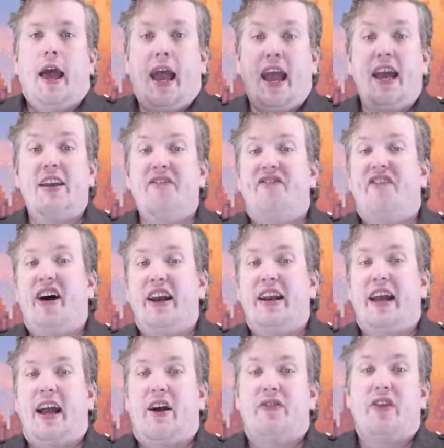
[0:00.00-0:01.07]
and find
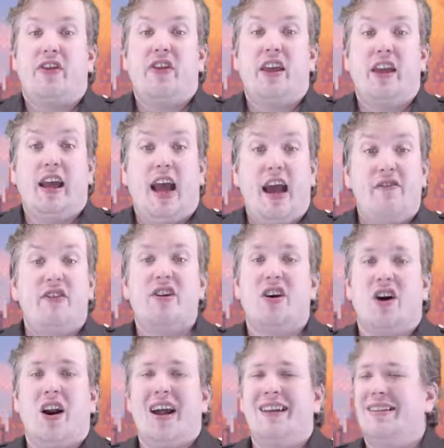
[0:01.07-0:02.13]
out that the
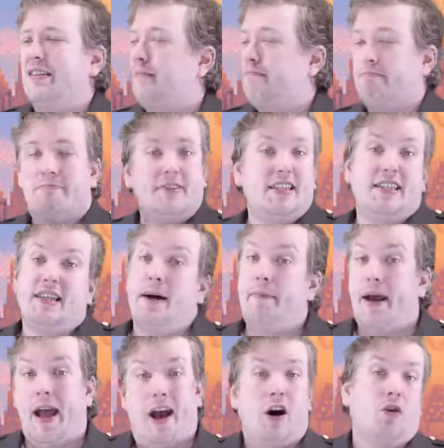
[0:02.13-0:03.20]
Avatar has
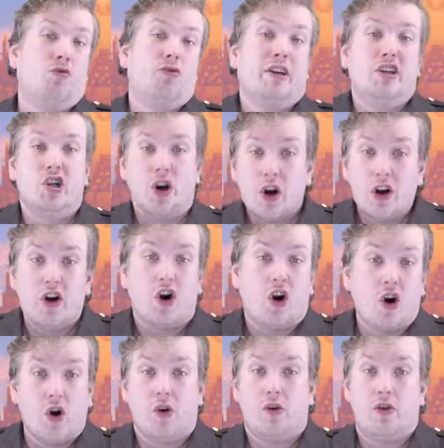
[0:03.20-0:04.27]
somehow returned to
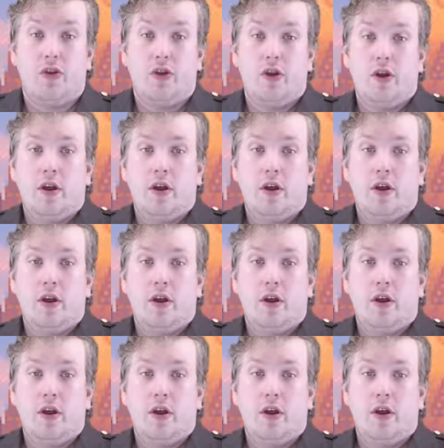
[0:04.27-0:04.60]
Earth.